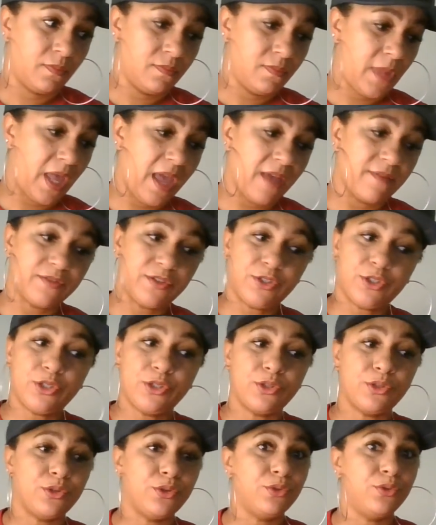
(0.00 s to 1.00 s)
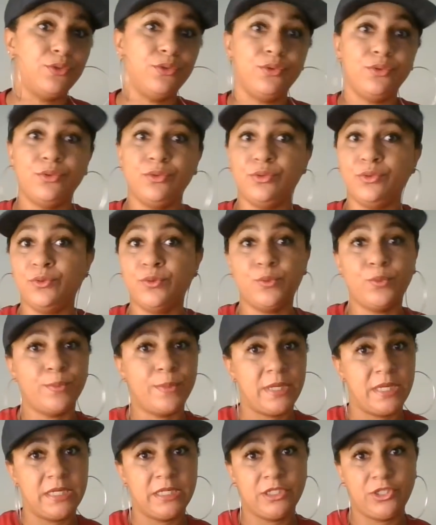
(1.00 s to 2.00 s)
They have too
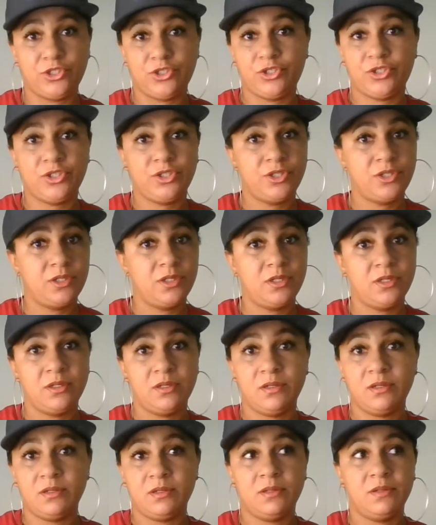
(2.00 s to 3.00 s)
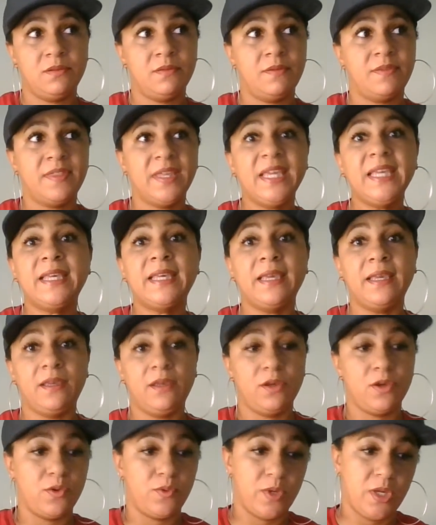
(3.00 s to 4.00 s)
much
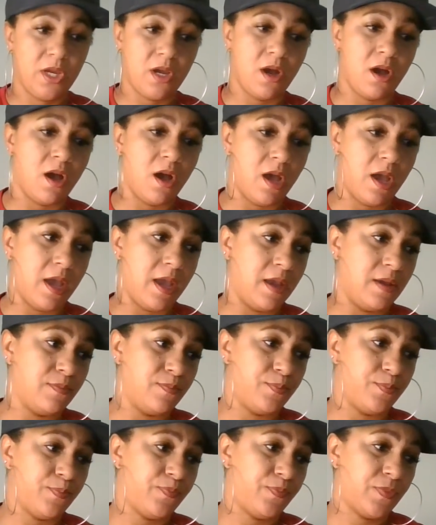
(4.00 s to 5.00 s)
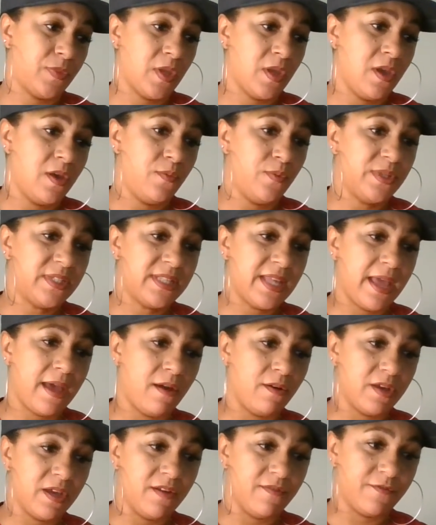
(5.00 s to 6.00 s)
thinking going on
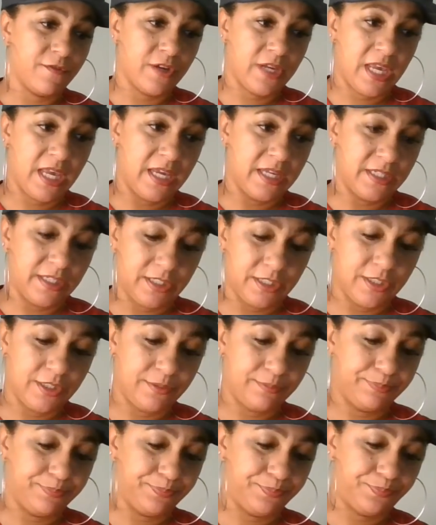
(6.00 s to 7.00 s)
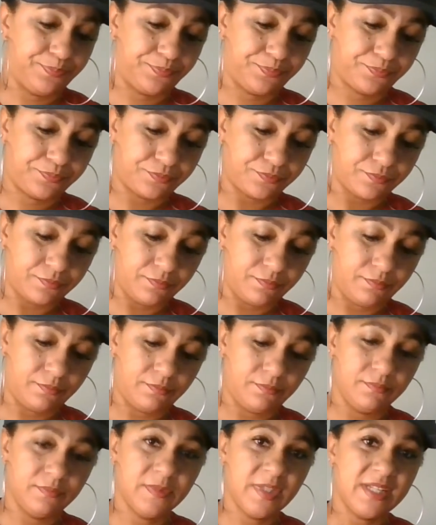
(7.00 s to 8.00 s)
outcome for Cancer.
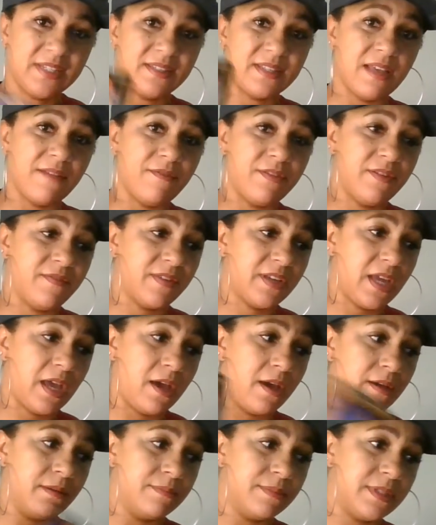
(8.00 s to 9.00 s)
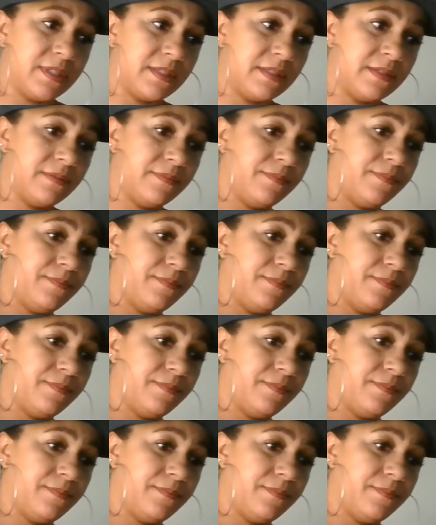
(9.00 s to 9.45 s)
Seven of Cups.